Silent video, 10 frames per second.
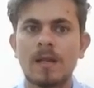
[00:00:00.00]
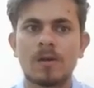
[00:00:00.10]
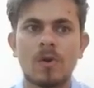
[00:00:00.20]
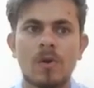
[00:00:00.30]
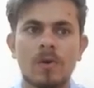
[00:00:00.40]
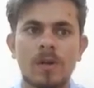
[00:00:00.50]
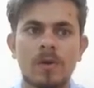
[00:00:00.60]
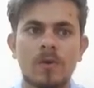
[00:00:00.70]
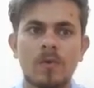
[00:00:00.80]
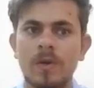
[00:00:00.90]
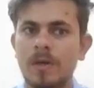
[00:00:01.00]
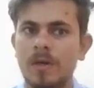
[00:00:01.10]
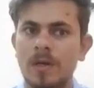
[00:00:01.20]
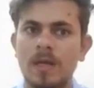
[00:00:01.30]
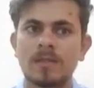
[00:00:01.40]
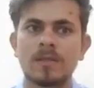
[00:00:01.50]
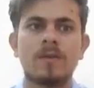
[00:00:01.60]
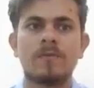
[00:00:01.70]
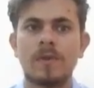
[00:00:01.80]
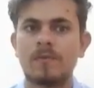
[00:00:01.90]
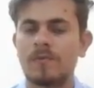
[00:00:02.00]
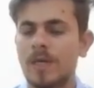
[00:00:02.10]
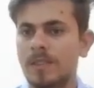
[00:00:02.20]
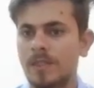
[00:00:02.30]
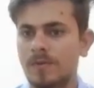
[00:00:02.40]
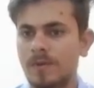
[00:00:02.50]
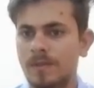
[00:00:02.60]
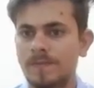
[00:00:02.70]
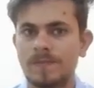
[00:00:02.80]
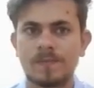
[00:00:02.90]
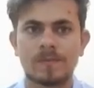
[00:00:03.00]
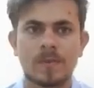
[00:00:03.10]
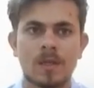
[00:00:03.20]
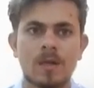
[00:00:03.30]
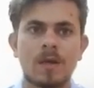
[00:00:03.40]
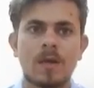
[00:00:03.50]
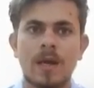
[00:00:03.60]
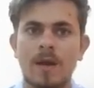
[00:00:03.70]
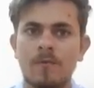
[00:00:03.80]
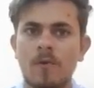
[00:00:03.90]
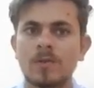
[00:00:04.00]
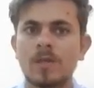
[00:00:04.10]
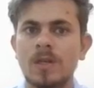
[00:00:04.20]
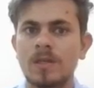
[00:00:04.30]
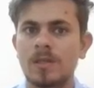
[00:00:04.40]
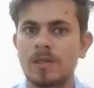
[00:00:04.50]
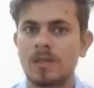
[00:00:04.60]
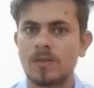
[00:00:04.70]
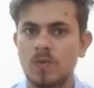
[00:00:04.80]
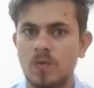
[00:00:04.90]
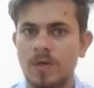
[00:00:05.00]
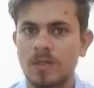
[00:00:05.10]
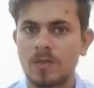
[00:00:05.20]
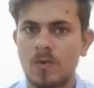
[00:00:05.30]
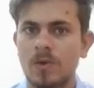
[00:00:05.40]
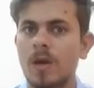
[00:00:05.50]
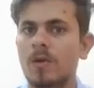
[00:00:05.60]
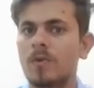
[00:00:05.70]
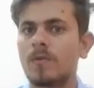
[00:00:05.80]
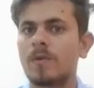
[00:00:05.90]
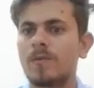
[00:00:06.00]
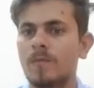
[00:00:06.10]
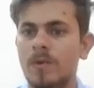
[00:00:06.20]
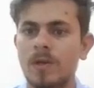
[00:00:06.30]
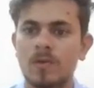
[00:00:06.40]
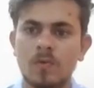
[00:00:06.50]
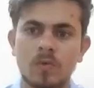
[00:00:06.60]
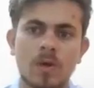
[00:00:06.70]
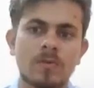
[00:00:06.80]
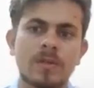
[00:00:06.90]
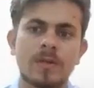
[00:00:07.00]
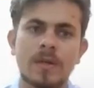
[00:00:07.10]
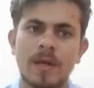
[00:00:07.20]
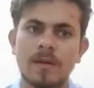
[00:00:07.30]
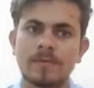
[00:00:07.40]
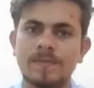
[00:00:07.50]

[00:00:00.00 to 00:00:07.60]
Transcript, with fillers: at the Toronto International Film Festival and was released in the US on October 15, 2010.